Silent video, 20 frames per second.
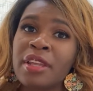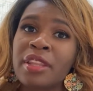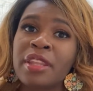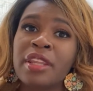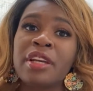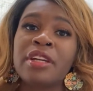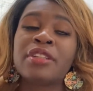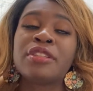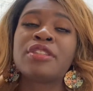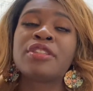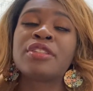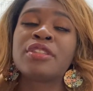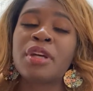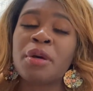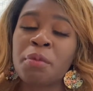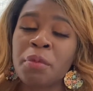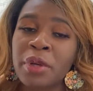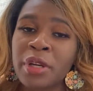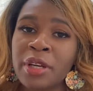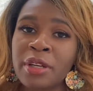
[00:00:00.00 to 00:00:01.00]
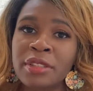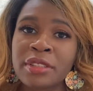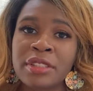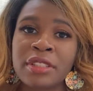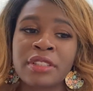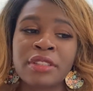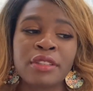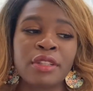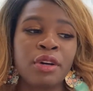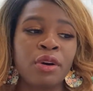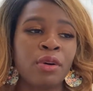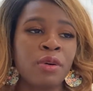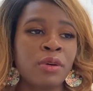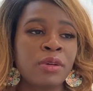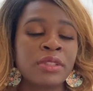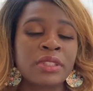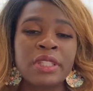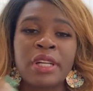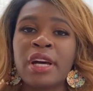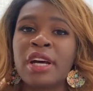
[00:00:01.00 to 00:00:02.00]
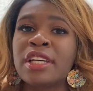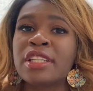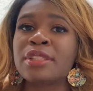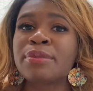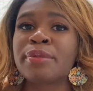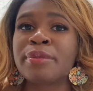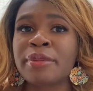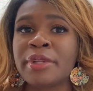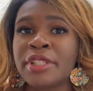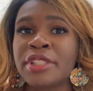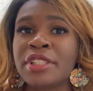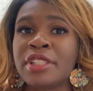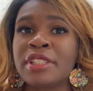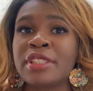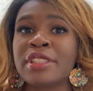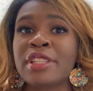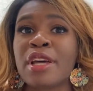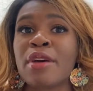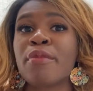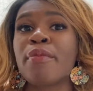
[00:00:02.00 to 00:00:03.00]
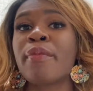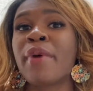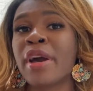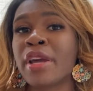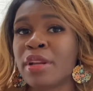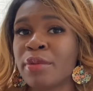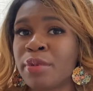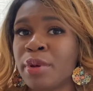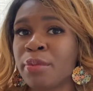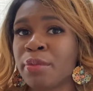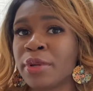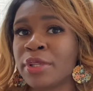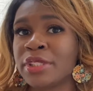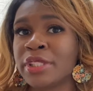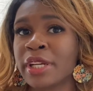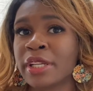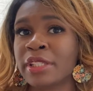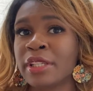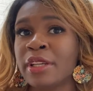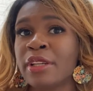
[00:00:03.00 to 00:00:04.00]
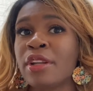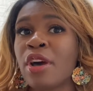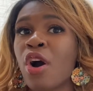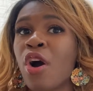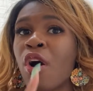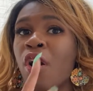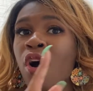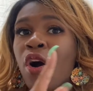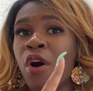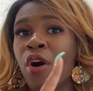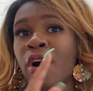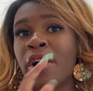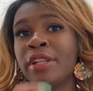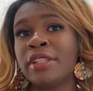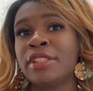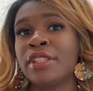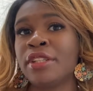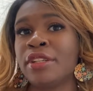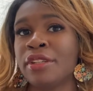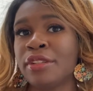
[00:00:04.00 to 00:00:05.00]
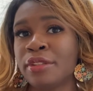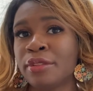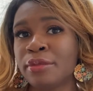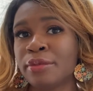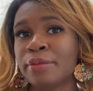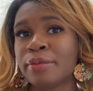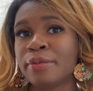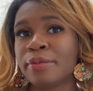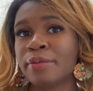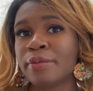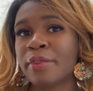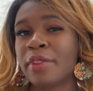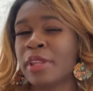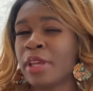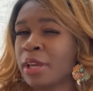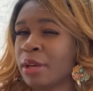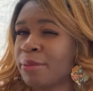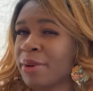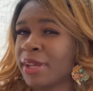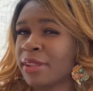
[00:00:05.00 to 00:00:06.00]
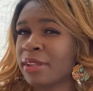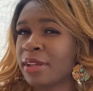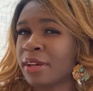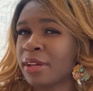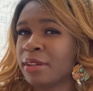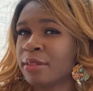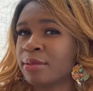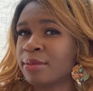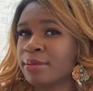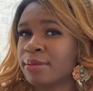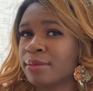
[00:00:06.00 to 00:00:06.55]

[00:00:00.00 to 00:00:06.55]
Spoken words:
they are someone else's goals and aspirations that might have been projected onto you. Think about that.